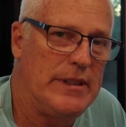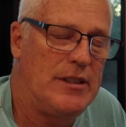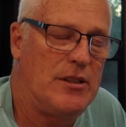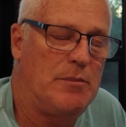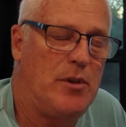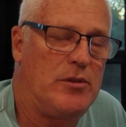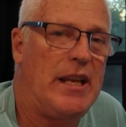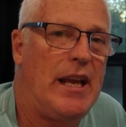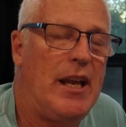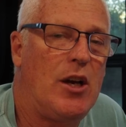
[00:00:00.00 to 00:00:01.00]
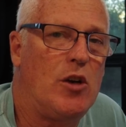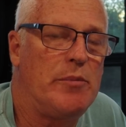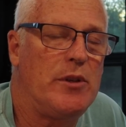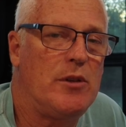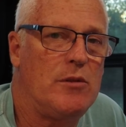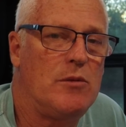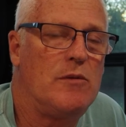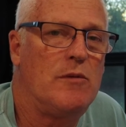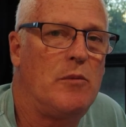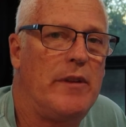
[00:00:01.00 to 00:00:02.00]
It's supposed to help
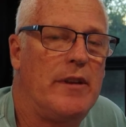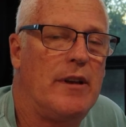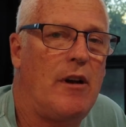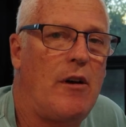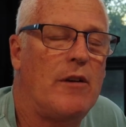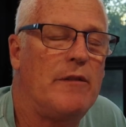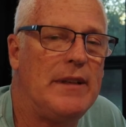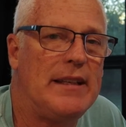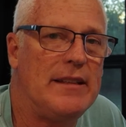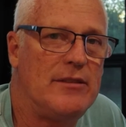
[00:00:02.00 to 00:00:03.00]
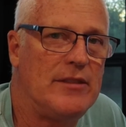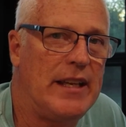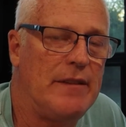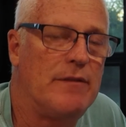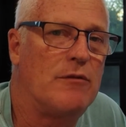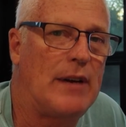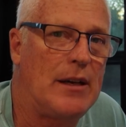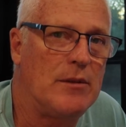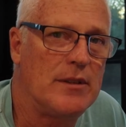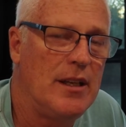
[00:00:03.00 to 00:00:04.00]
you with an RV safe
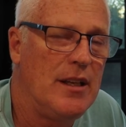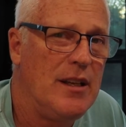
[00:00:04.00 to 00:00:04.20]
route.